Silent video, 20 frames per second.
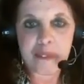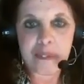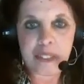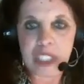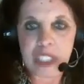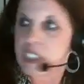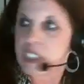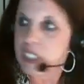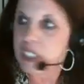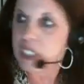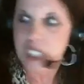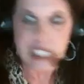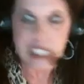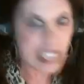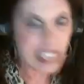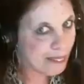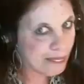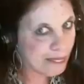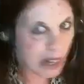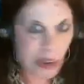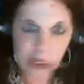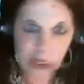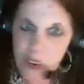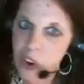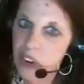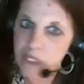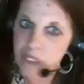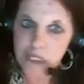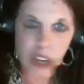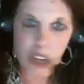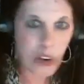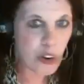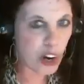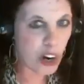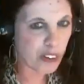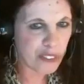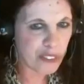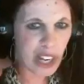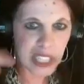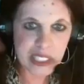because it kept going off
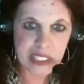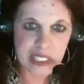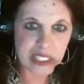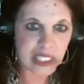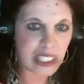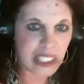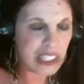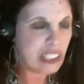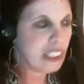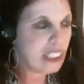constantly.